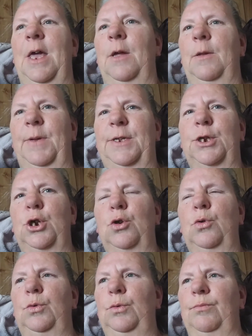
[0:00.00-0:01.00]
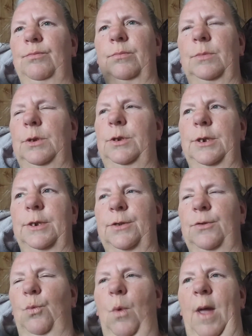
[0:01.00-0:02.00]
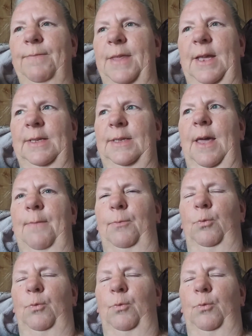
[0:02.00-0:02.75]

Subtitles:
But two, just to wipe things up,